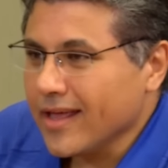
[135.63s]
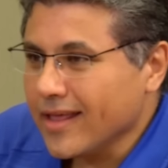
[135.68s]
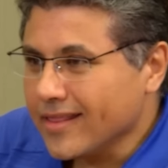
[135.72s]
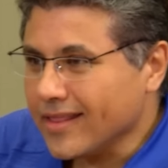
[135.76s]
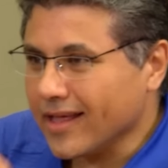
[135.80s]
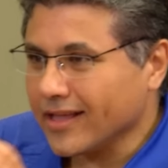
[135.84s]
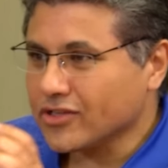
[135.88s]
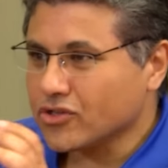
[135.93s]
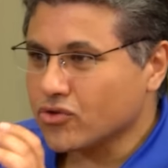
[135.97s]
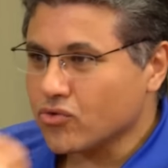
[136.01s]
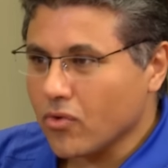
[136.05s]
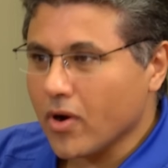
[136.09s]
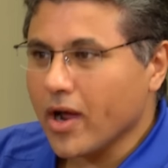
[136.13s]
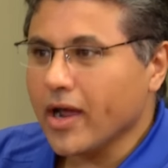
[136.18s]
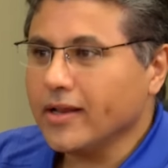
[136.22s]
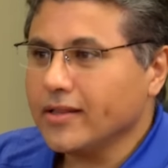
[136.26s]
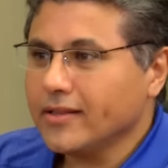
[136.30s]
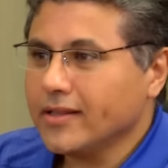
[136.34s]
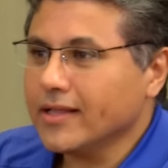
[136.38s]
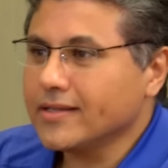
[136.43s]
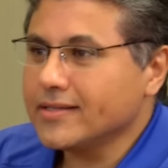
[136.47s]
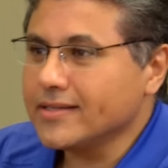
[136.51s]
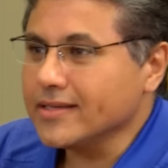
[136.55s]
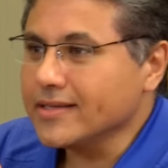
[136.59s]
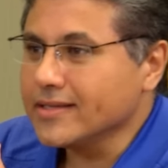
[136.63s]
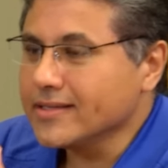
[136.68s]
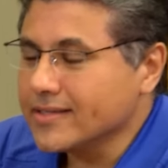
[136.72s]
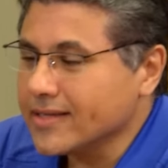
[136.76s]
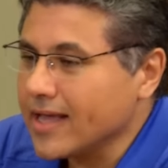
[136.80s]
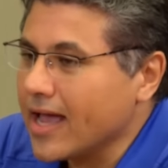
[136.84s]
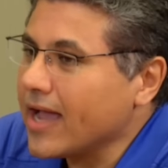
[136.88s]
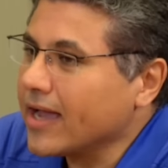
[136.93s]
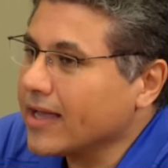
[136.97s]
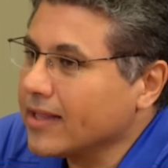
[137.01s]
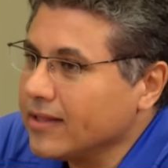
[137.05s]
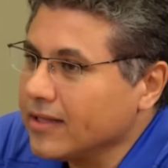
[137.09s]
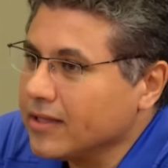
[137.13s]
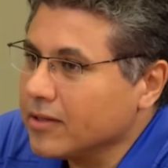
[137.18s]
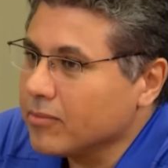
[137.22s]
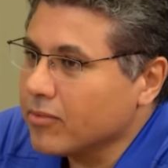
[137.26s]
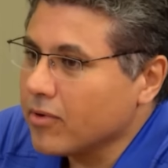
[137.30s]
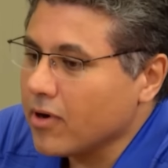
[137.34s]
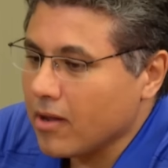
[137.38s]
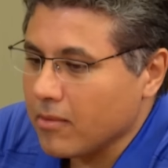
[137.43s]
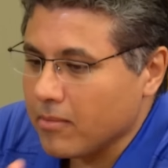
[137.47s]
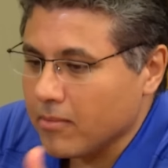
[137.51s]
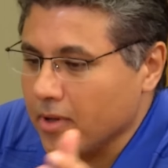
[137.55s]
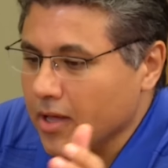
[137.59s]
That's right, that's exactly the
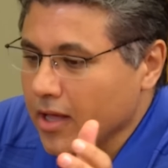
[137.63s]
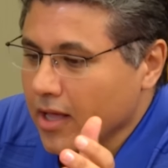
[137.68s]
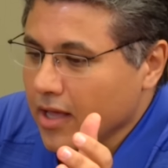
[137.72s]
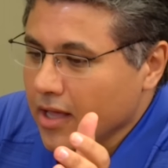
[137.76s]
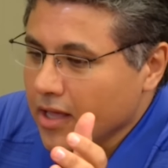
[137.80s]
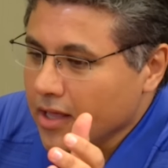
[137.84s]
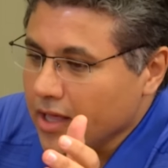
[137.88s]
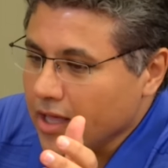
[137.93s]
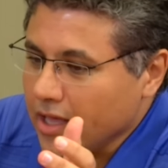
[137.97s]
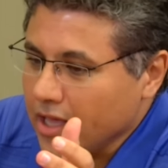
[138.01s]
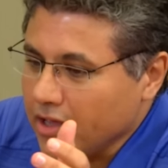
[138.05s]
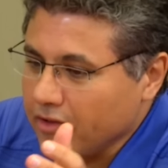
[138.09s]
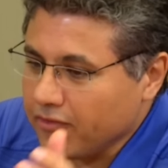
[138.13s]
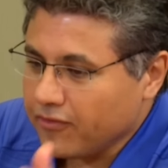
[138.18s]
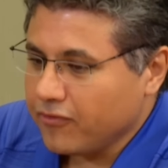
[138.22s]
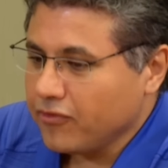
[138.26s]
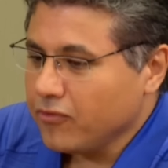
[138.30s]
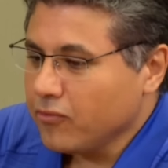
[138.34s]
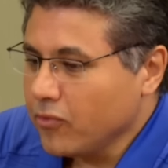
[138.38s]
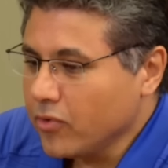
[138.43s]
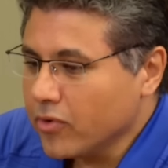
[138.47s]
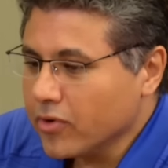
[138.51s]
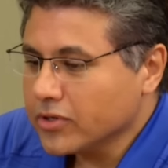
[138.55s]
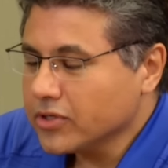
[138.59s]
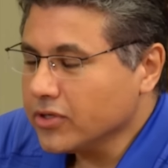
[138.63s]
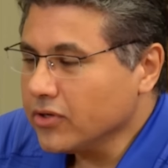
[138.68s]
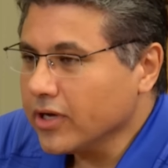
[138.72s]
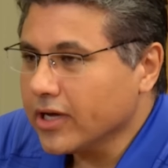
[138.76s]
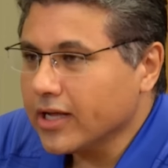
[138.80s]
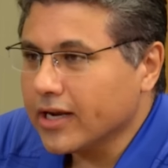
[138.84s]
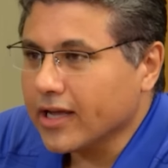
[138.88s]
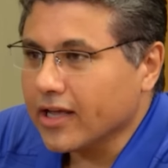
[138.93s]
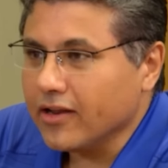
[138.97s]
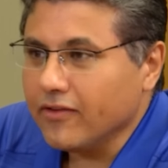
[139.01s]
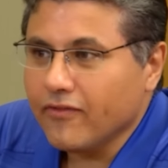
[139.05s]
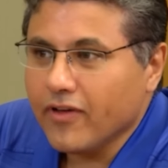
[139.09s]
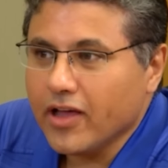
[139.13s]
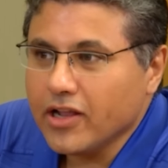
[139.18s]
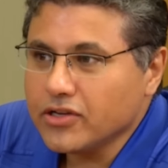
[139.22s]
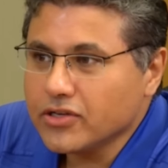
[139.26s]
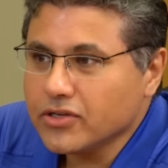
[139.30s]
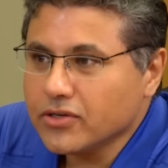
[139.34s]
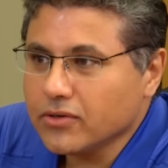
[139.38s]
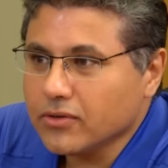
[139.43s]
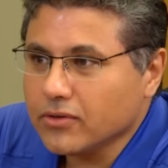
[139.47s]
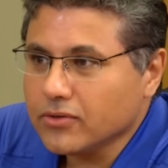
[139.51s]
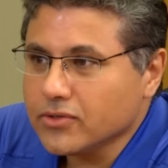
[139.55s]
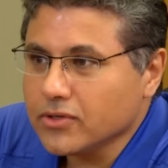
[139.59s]
problem. If we were to look at a
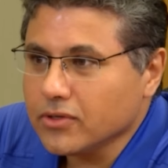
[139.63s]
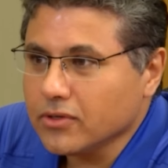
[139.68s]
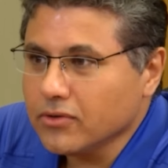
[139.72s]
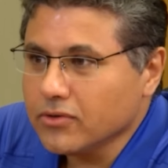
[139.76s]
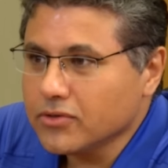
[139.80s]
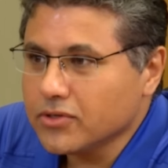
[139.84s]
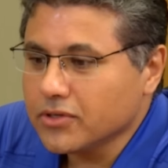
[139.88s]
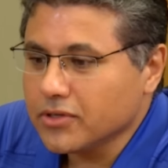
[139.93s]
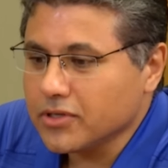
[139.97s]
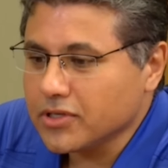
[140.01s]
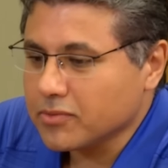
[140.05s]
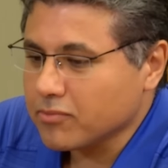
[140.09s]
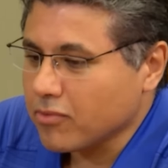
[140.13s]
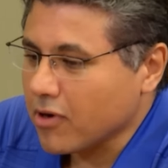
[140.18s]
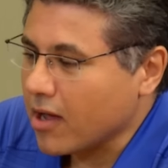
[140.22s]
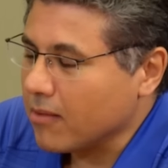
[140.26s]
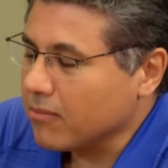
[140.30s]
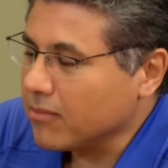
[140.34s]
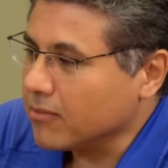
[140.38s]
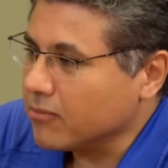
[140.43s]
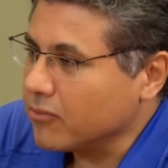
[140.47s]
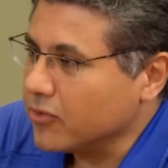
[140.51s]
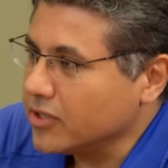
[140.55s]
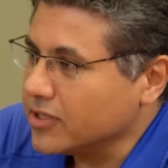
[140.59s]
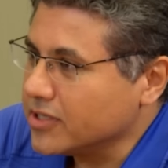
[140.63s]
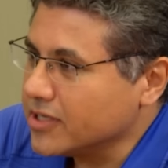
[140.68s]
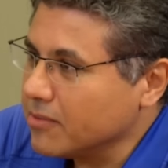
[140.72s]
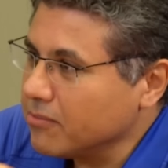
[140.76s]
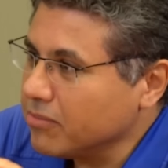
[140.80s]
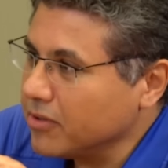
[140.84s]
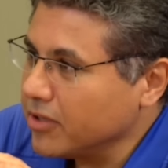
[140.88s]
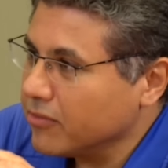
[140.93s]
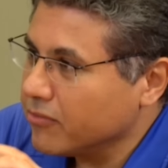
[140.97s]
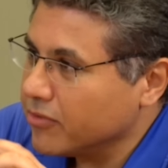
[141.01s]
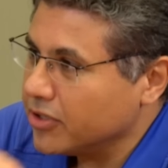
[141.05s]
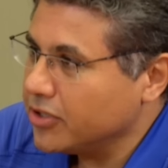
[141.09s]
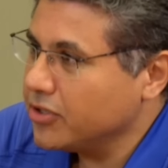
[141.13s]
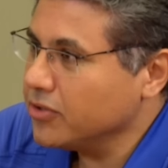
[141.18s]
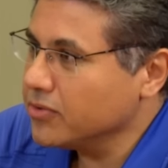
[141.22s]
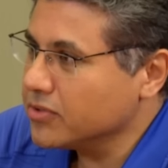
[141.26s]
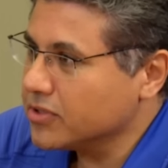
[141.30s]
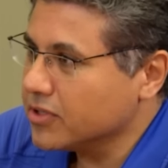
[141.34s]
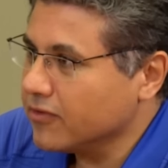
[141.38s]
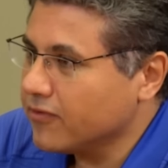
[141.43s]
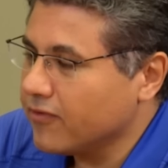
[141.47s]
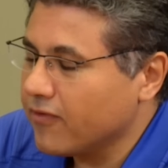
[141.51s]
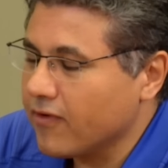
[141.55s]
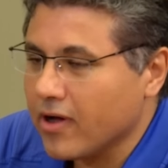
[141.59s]
conventional solution to this problem, we'd simply
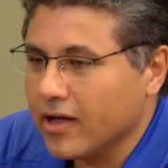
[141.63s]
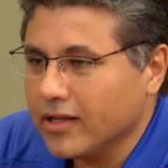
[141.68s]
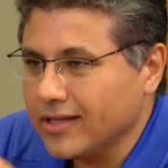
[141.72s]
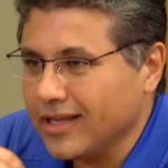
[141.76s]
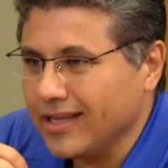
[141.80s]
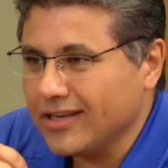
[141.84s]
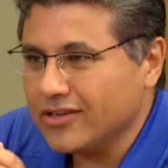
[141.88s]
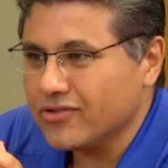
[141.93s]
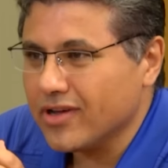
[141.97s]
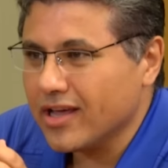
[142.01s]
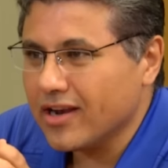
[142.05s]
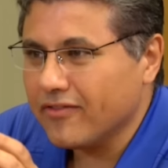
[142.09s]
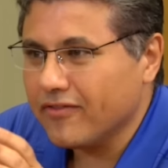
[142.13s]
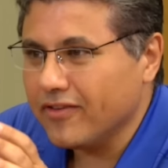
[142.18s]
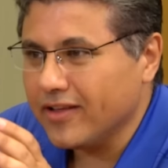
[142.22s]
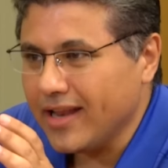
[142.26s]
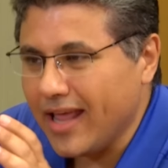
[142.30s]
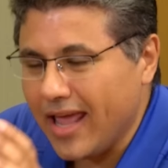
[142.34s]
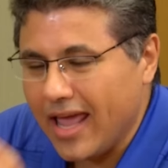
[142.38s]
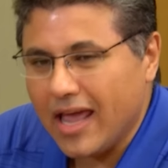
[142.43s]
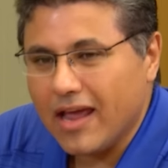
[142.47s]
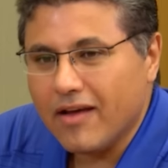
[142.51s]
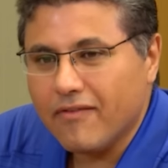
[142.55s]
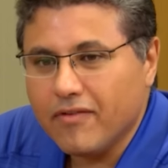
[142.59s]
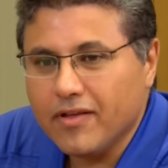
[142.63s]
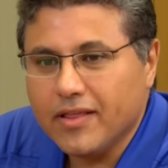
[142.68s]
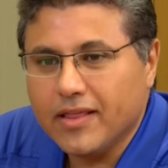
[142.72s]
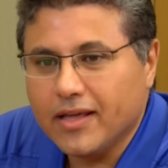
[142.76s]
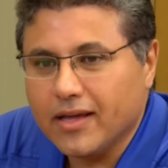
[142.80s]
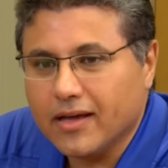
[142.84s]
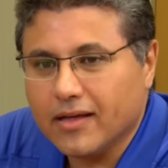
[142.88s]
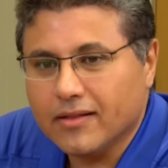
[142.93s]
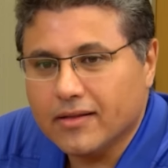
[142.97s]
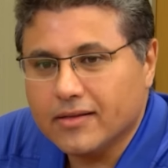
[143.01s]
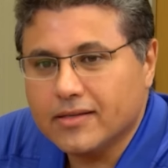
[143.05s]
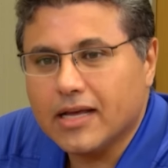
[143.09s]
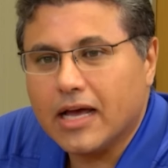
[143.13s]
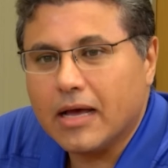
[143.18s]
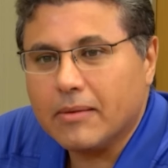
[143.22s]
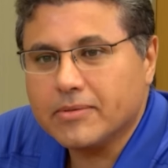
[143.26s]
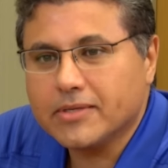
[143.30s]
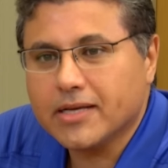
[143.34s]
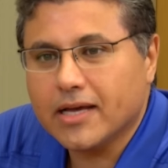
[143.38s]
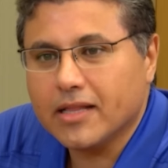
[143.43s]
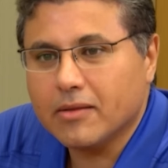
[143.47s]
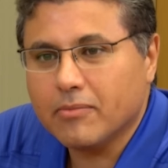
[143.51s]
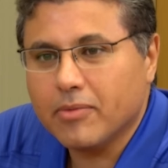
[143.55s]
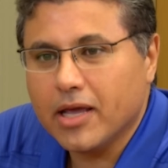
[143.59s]
reduce the font and try to fit everything on the top
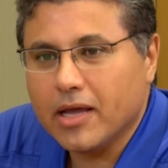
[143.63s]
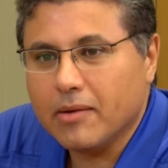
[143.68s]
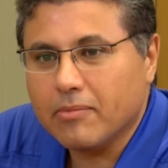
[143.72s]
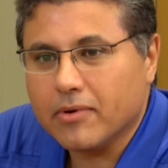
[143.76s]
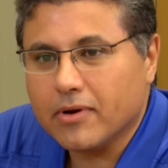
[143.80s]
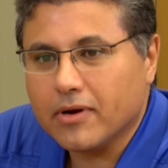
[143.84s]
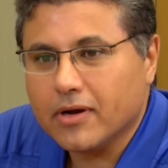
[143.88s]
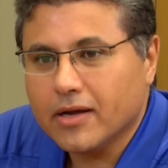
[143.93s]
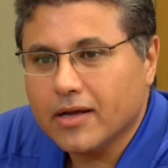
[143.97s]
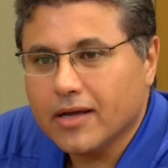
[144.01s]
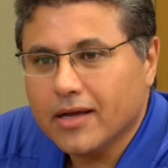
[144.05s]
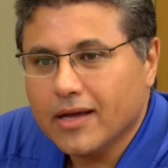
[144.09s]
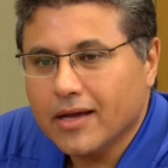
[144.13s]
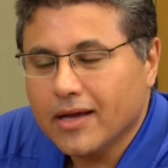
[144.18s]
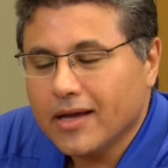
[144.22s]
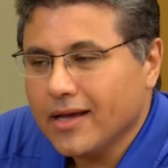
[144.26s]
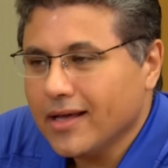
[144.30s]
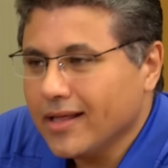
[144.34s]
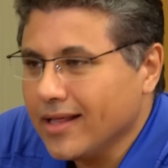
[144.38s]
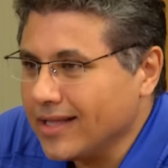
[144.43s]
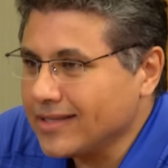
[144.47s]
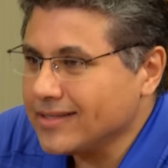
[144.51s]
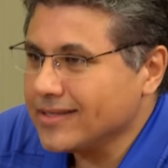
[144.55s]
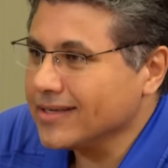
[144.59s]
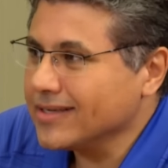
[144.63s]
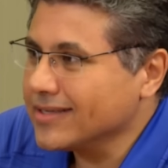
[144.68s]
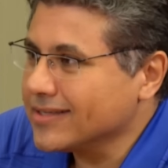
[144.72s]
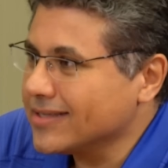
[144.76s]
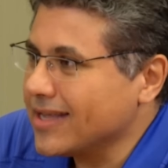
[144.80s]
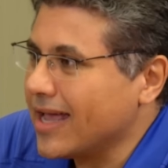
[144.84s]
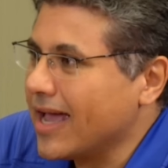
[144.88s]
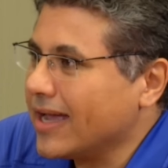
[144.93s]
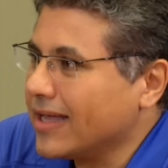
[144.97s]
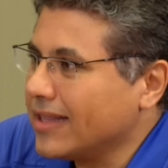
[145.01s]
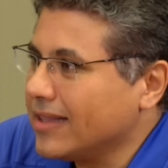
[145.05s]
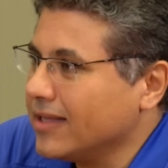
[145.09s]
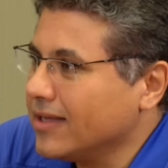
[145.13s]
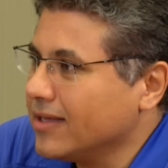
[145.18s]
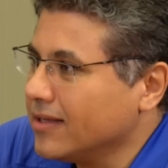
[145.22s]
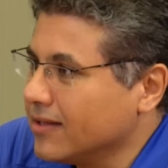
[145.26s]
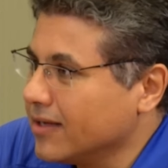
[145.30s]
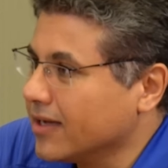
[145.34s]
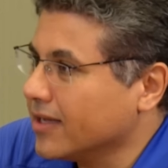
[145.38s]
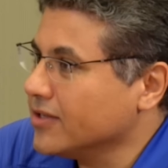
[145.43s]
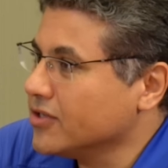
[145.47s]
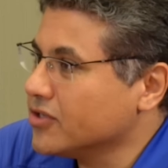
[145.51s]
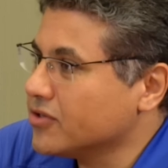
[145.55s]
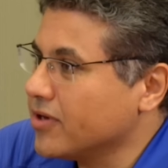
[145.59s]
side of the paper. That's exactly
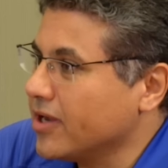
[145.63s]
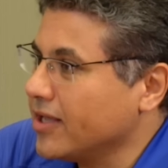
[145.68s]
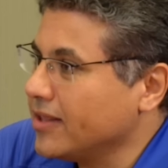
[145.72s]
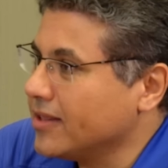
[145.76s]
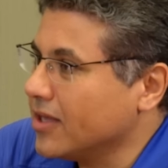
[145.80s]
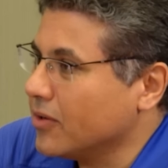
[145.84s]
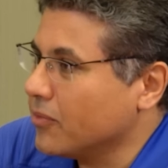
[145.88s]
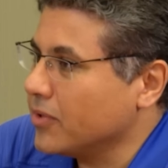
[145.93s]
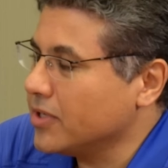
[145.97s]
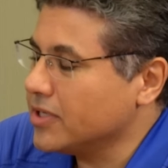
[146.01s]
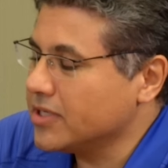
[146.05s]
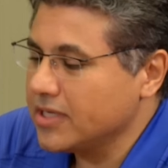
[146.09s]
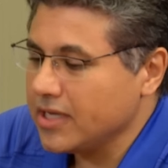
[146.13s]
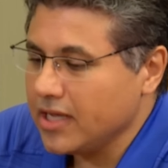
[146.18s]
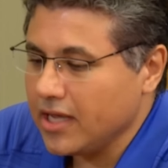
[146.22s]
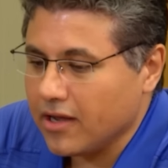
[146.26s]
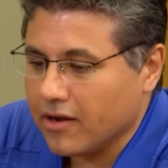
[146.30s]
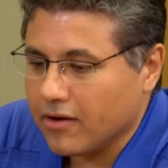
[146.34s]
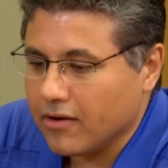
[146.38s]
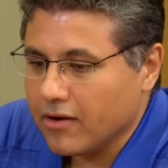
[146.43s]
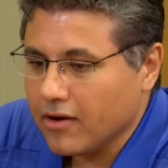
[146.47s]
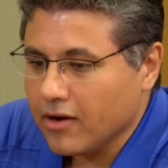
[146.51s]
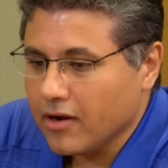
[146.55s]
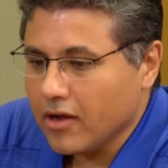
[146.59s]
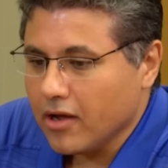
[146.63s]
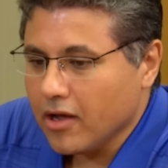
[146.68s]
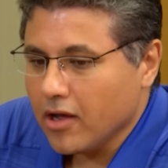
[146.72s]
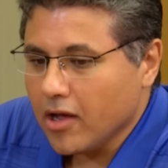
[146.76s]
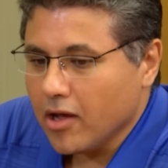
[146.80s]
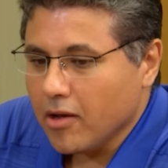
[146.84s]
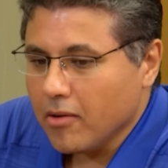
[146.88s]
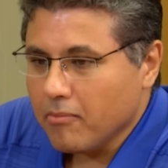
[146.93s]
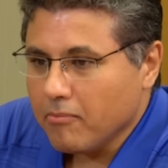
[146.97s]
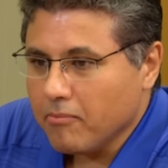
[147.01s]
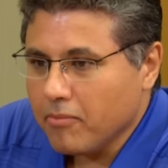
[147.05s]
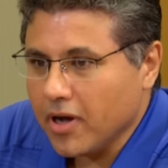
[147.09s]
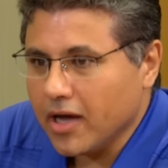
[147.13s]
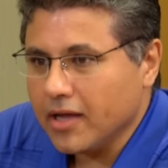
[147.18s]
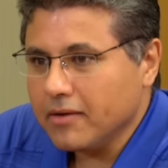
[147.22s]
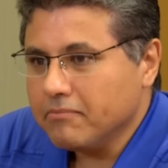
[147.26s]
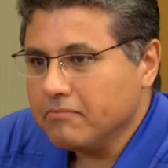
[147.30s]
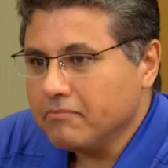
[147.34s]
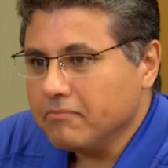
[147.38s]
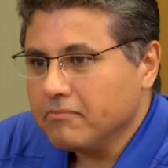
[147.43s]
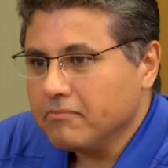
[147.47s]
the constraint that we see here. But